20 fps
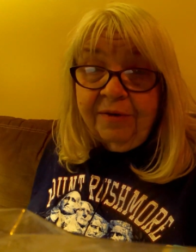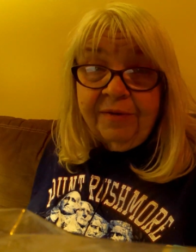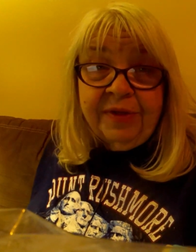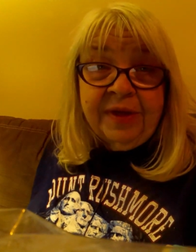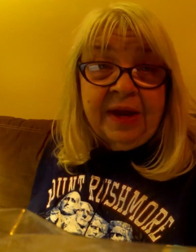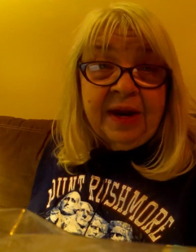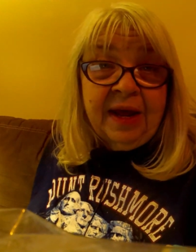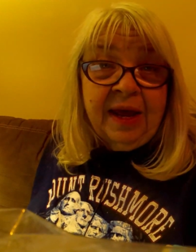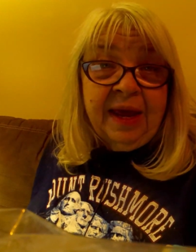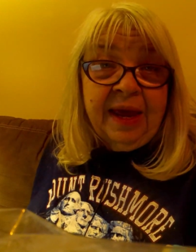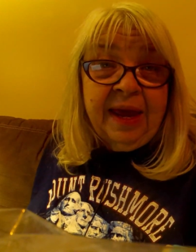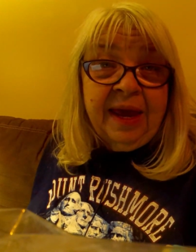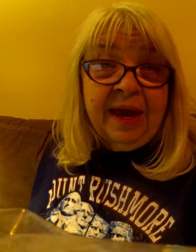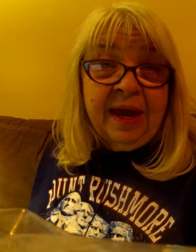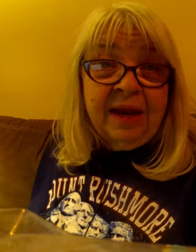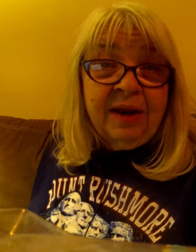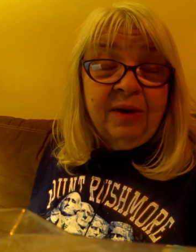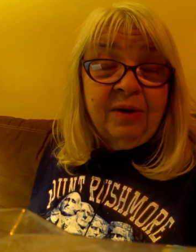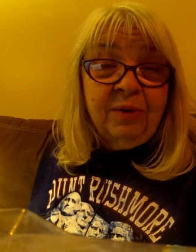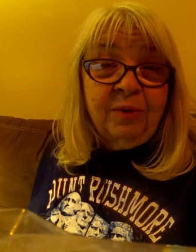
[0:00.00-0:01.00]
that I
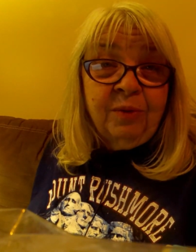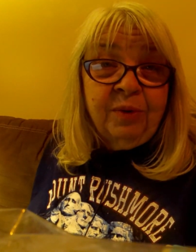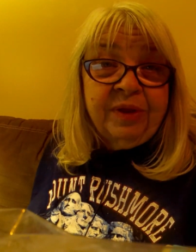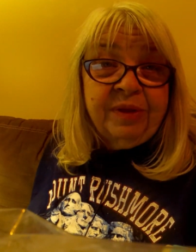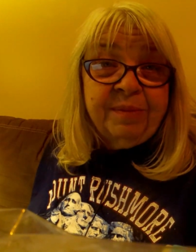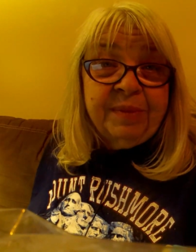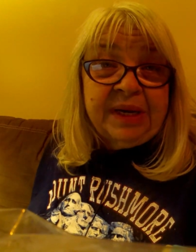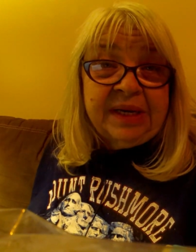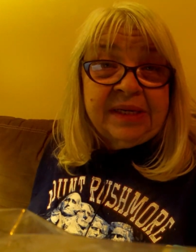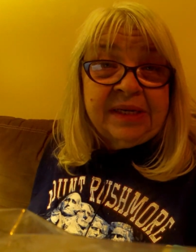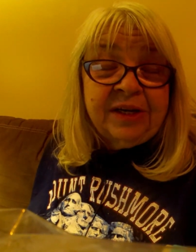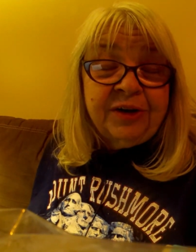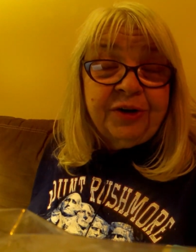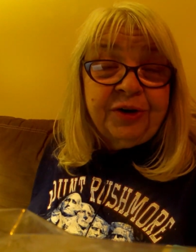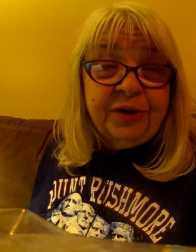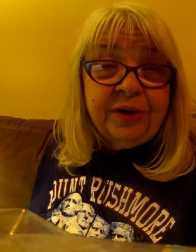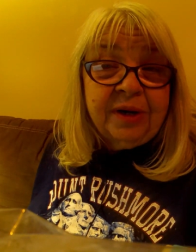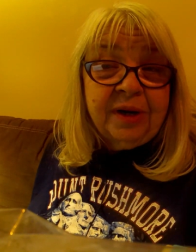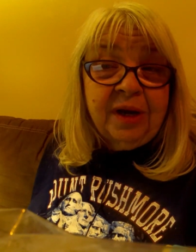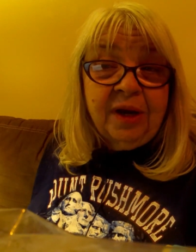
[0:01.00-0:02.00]
had with my
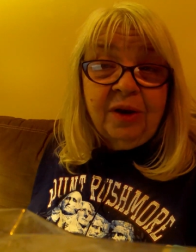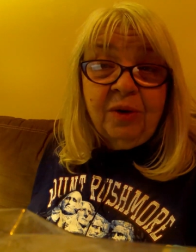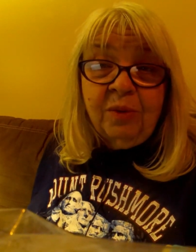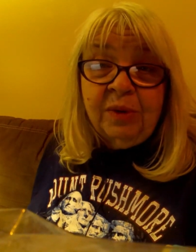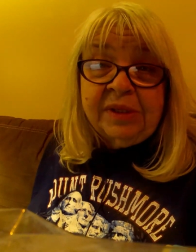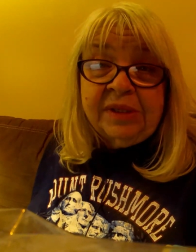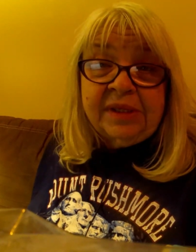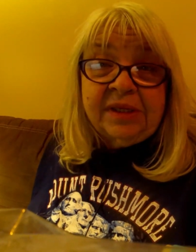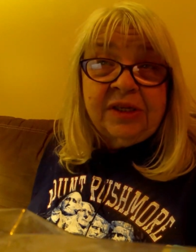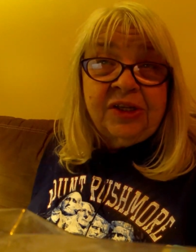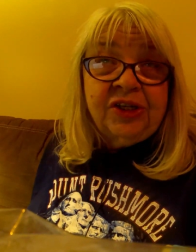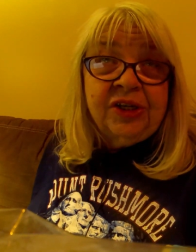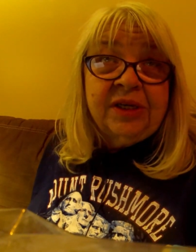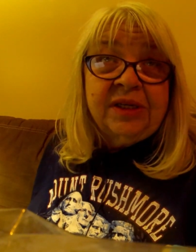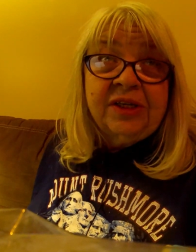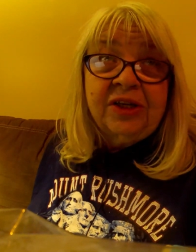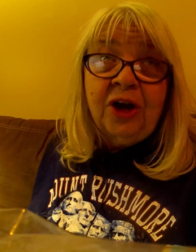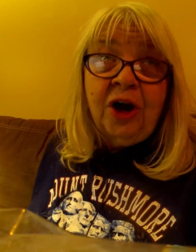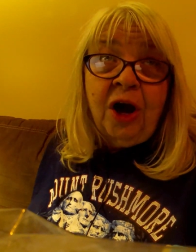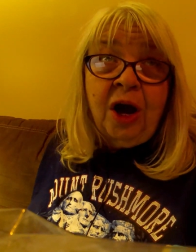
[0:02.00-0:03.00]
dinner was
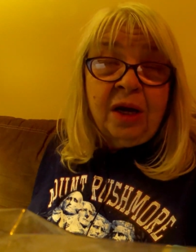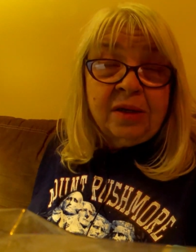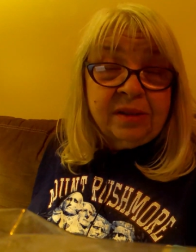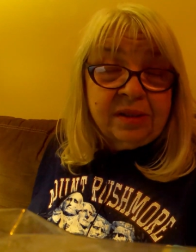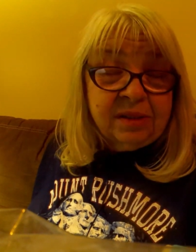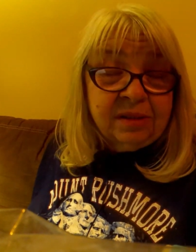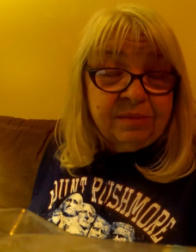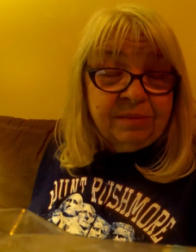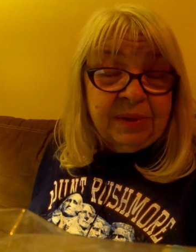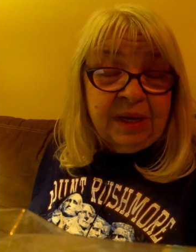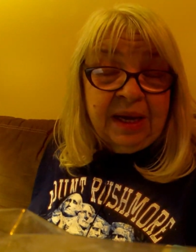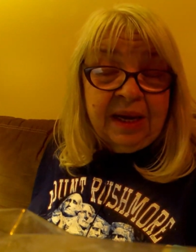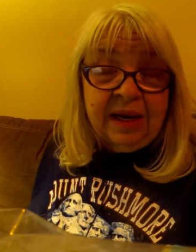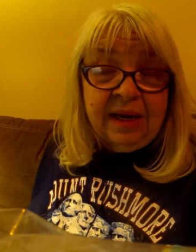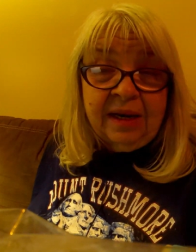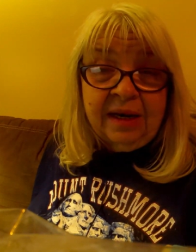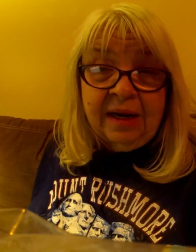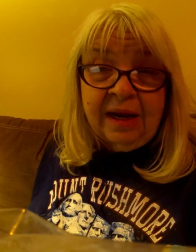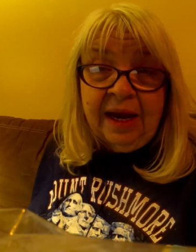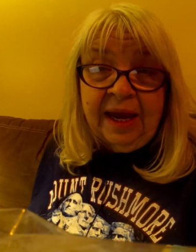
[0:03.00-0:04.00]
just awesome
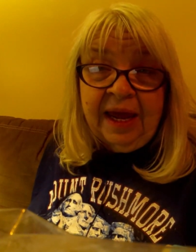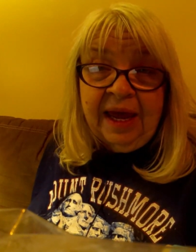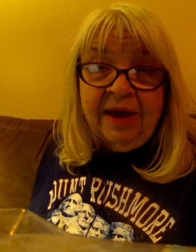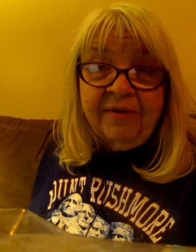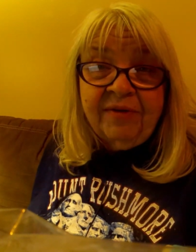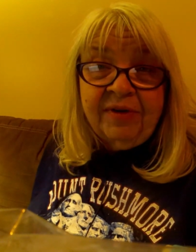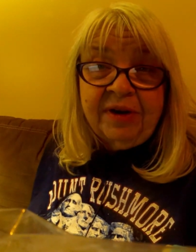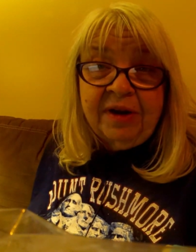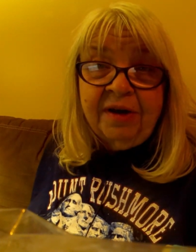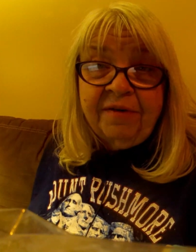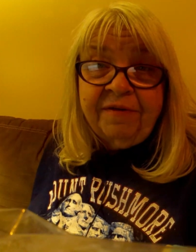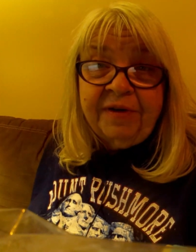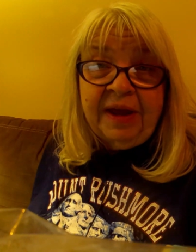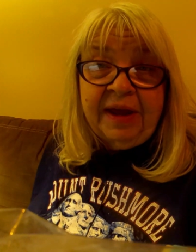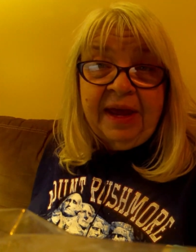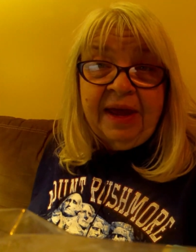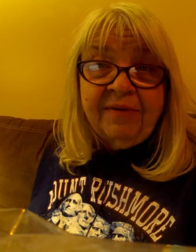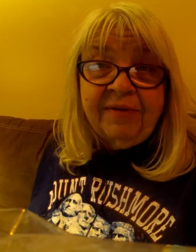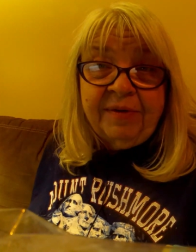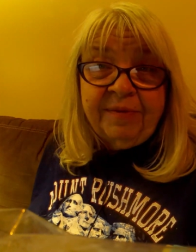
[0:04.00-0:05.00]
and I have enough I
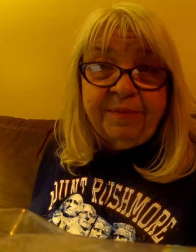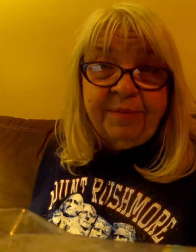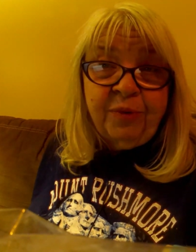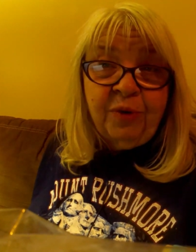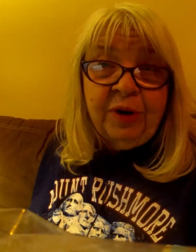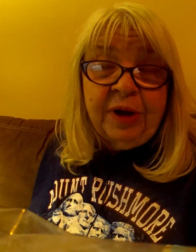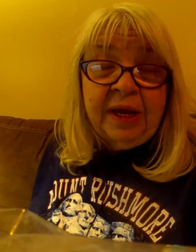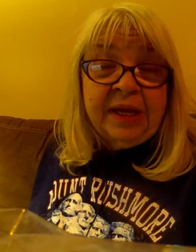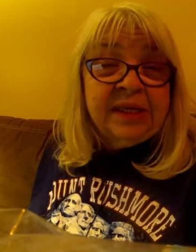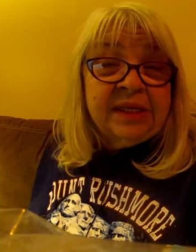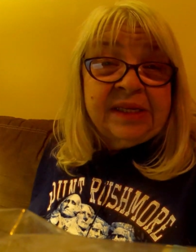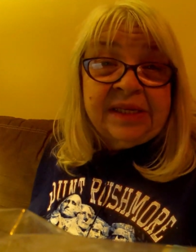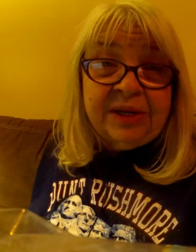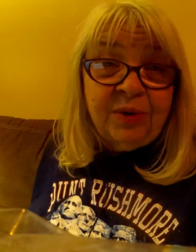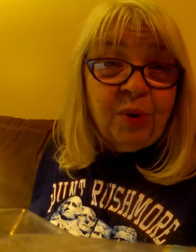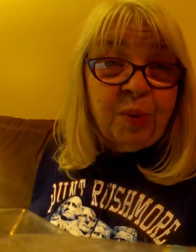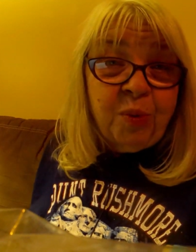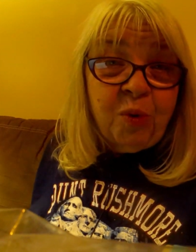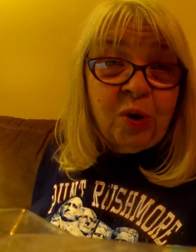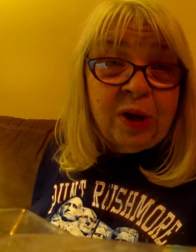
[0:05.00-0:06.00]
have it, po it,
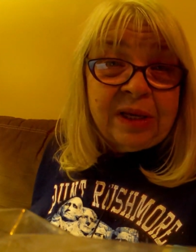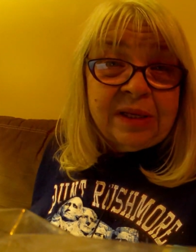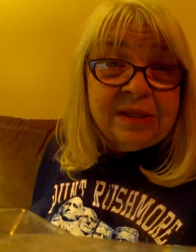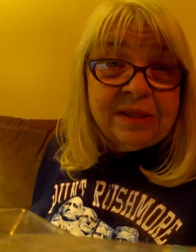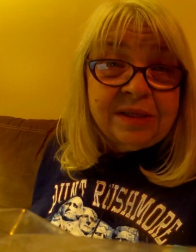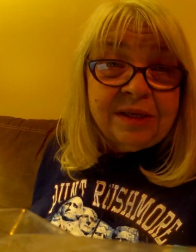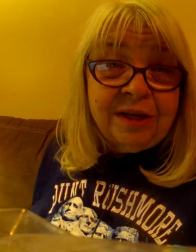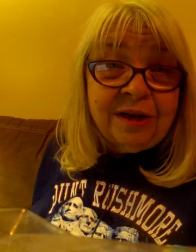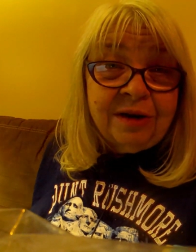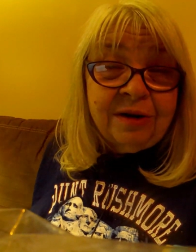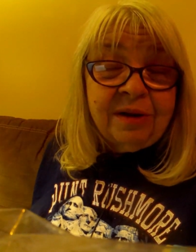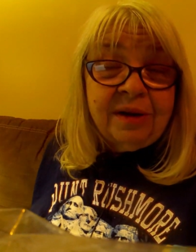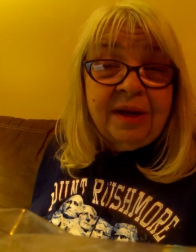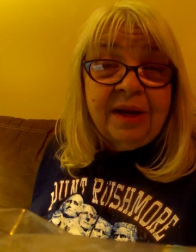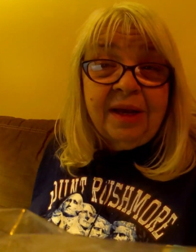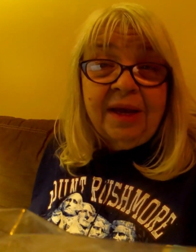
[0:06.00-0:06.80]
zero points you know